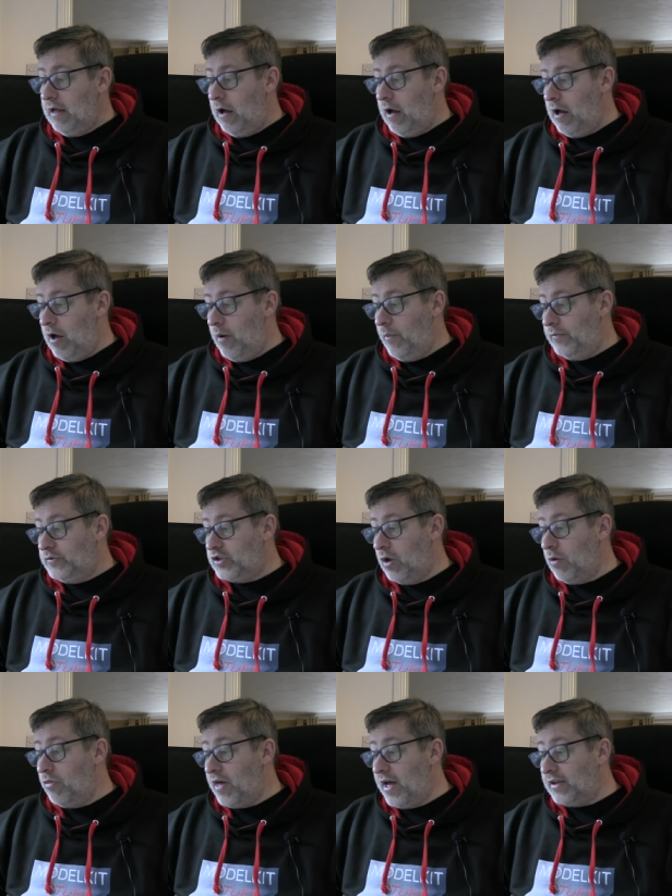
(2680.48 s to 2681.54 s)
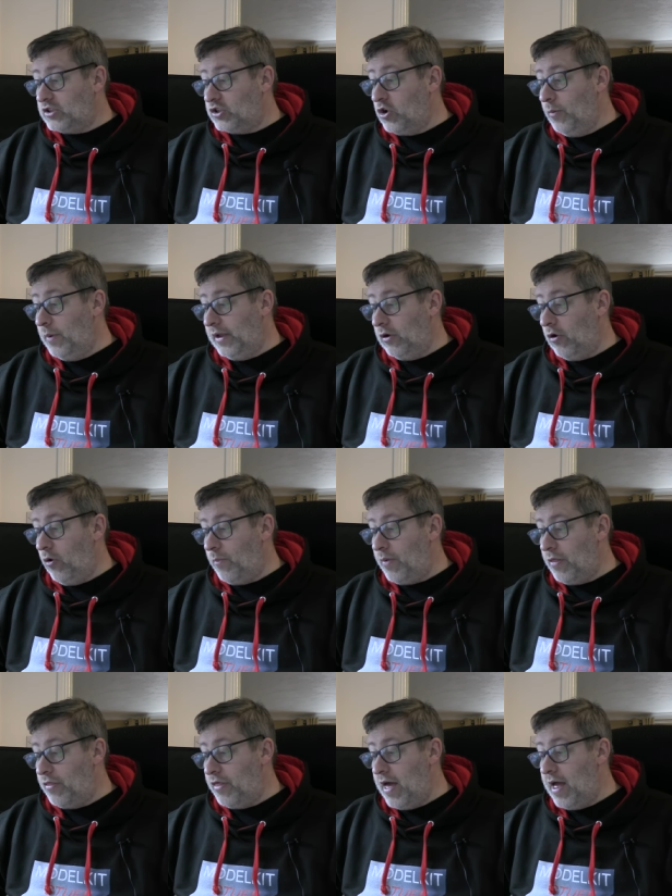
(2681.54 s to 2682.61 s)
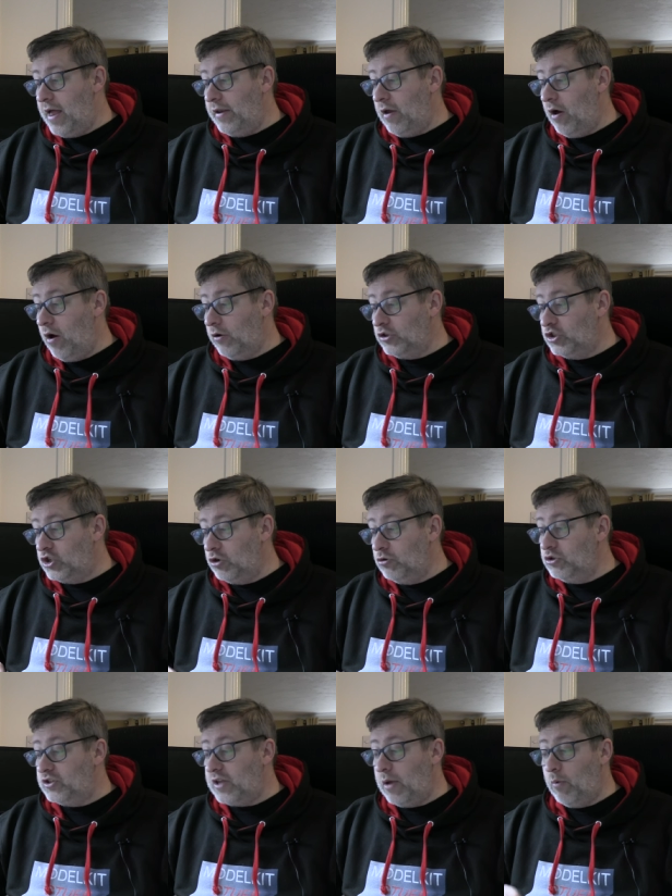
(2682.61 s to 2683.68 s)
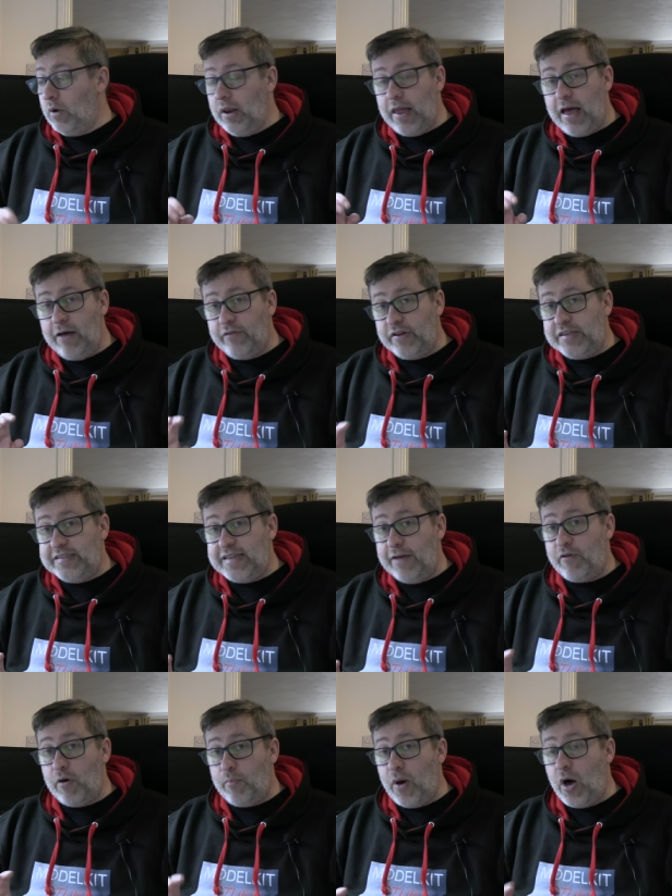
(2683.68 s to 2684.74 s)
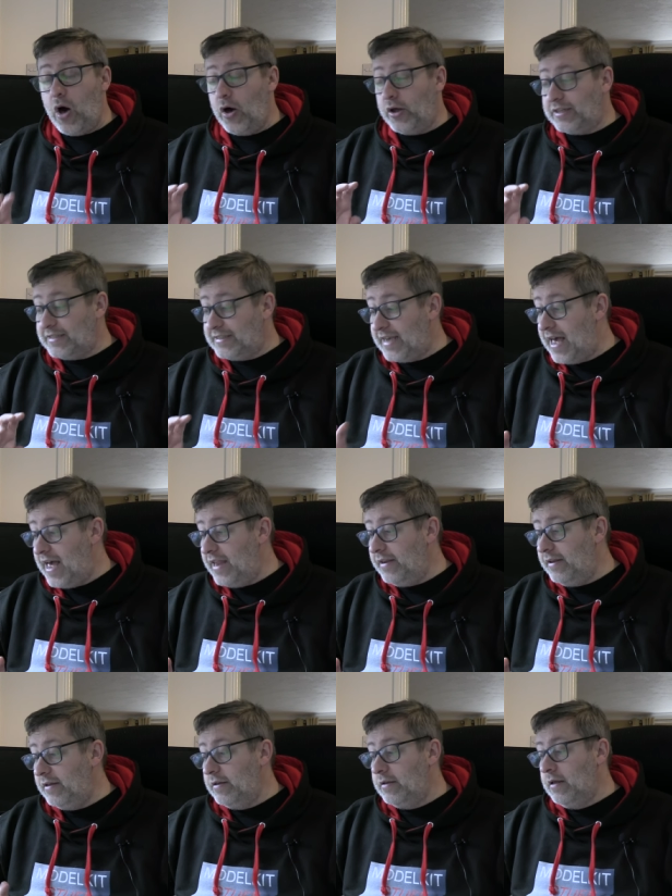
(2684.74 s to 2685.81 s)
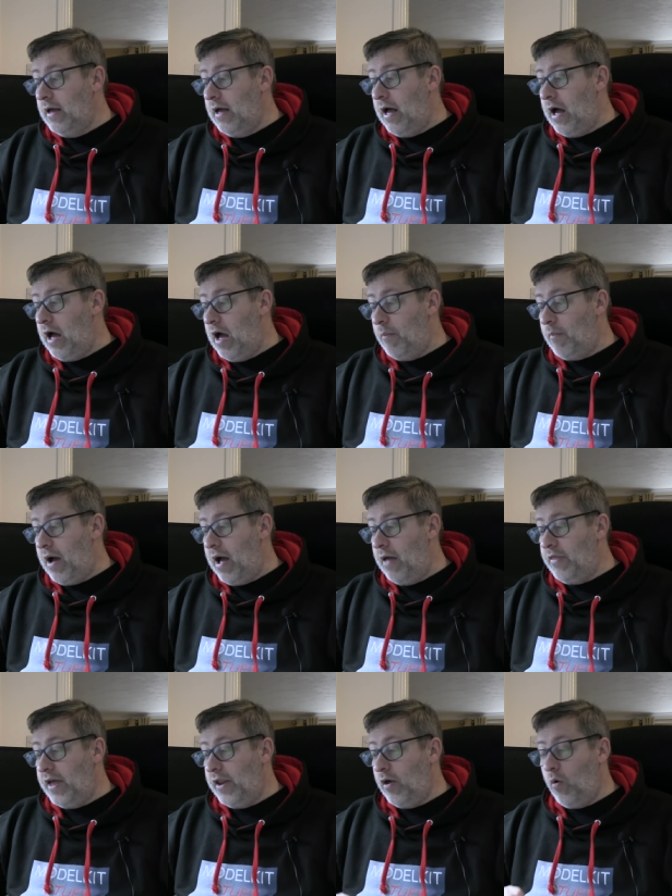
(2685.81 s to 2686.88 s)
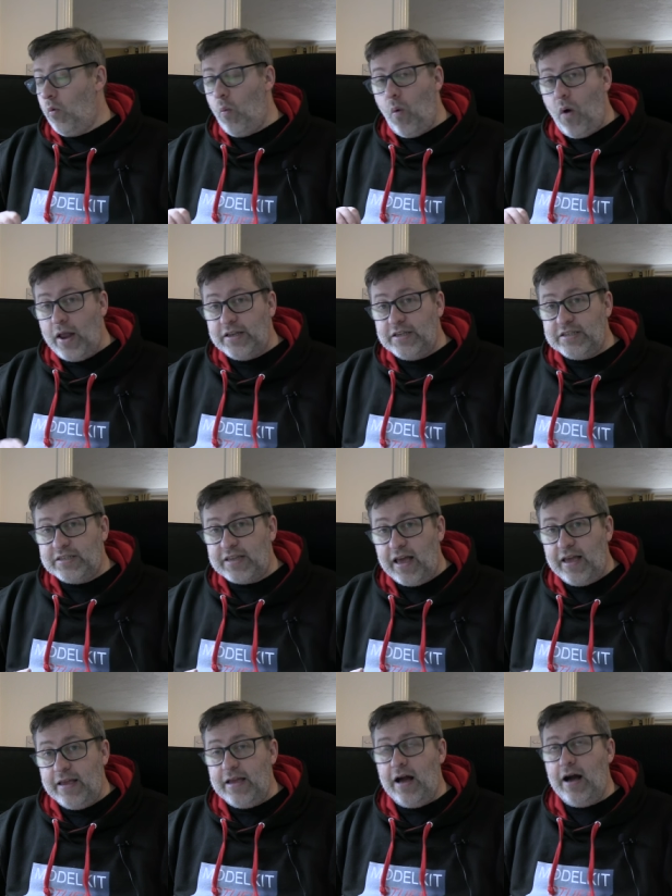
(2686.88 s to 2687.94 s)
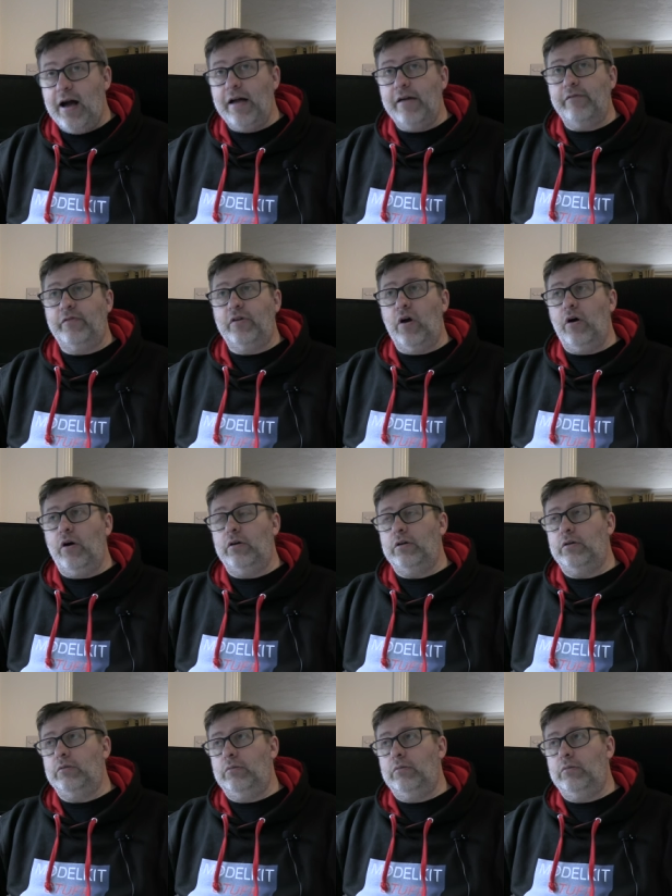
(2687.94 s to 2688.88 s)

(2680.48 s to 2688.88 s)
Um, so that's coming up. Then on Tuesday, we'll have Endeavour Part 10. Um, and then on Wednesday, I've got